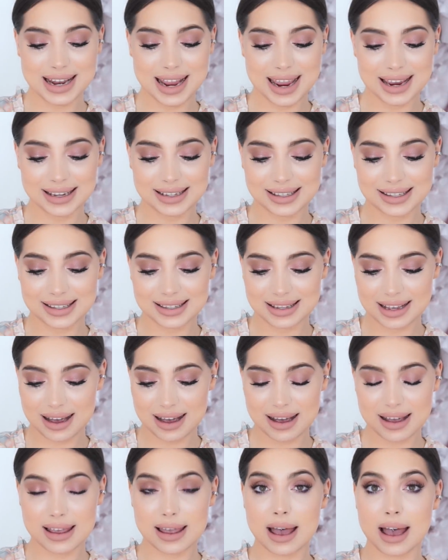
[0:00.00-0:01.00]
next
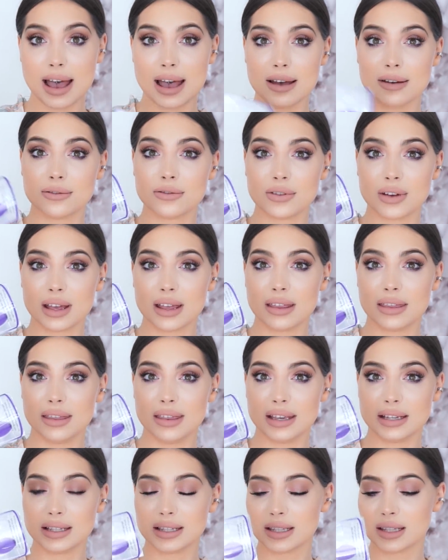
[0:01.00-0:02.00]
I have
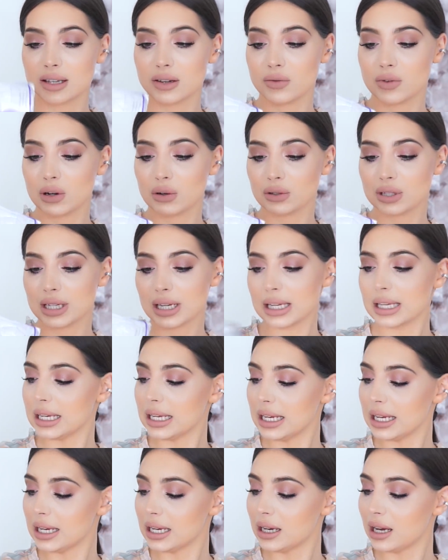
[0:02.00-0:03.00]
this Real
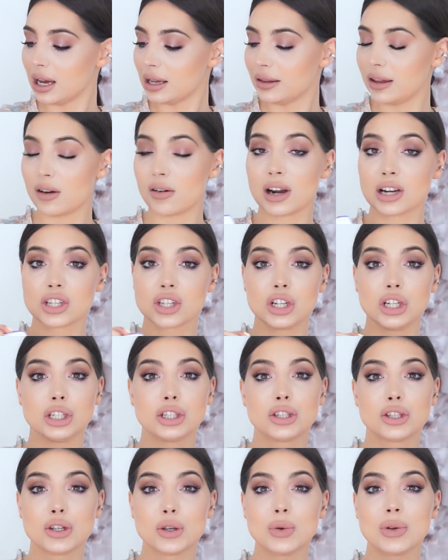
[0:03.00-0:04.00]
Technique. There are
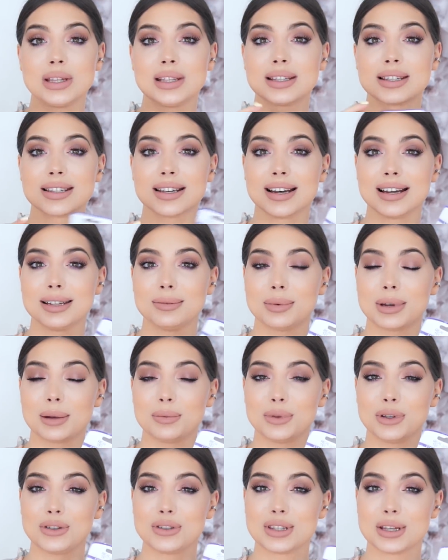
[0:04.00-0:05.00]
actually two inside, but
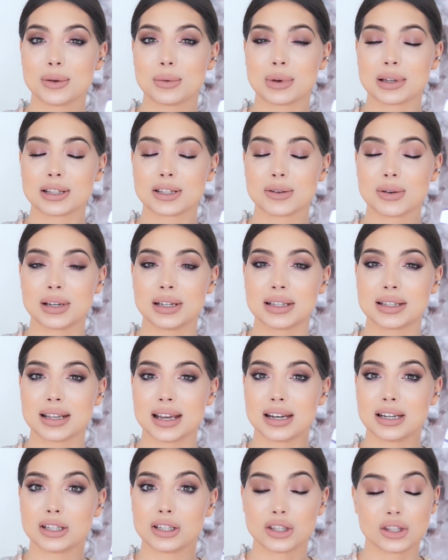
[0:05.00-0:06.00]
I'm using one, so I
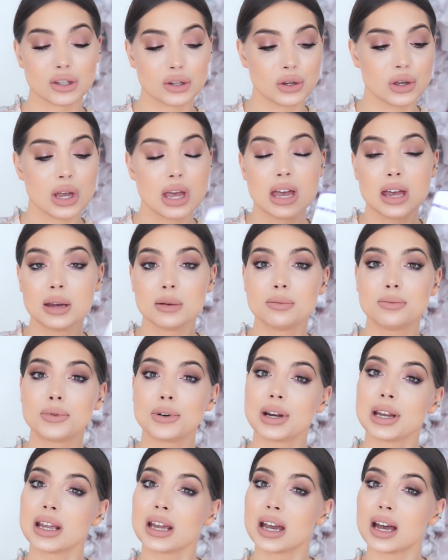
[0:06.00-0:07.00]
decided to
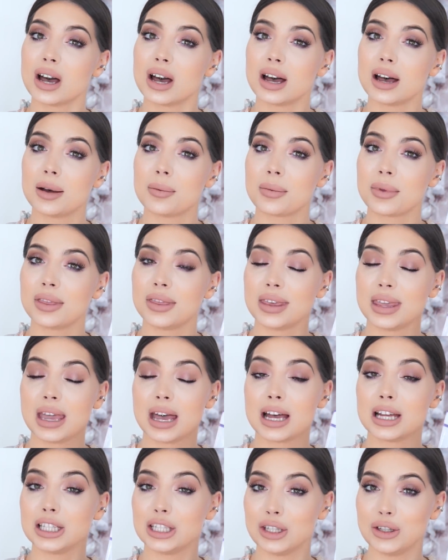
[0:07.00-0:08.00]
bring the
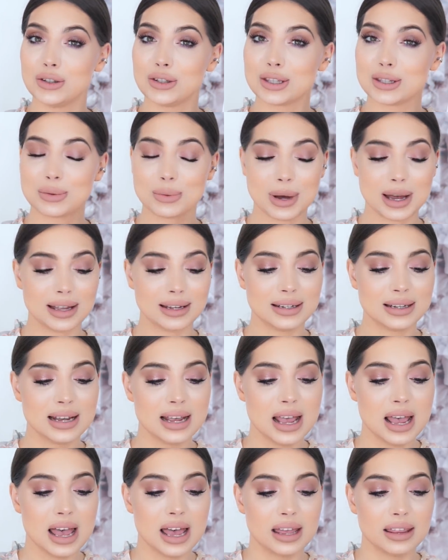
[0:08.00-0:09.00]
unused one.
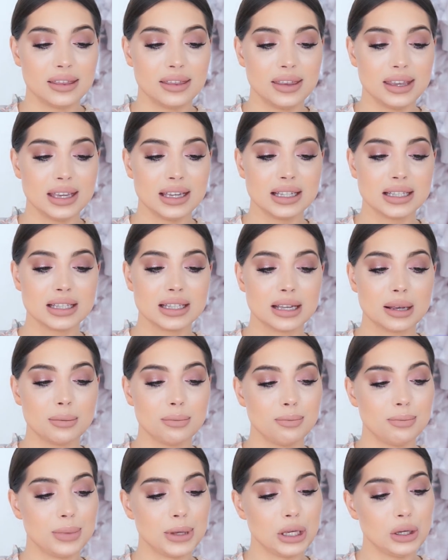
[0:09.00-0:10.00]
These
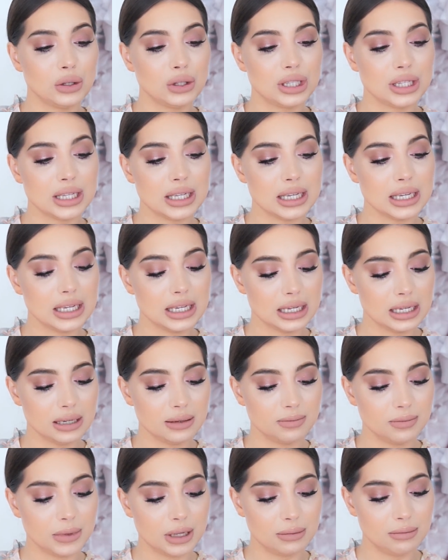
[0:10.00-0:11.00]

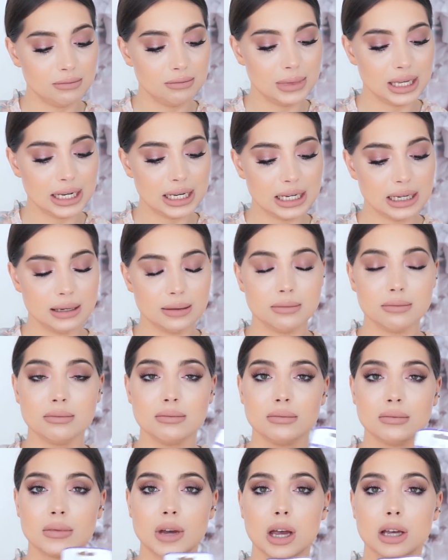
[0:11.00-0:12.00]
beauty mini
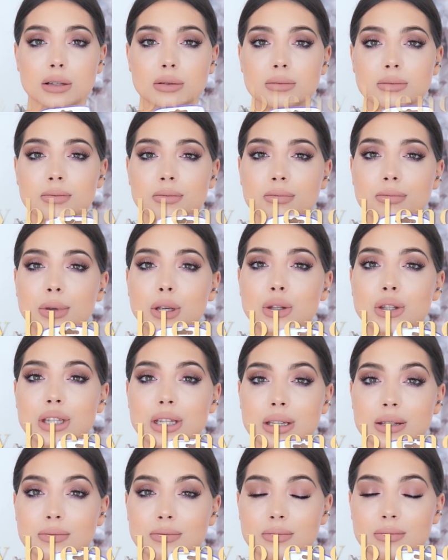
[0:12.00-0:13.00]

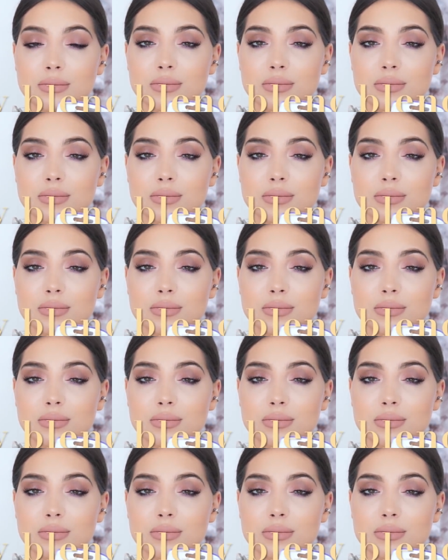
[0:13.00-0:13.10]
beauty.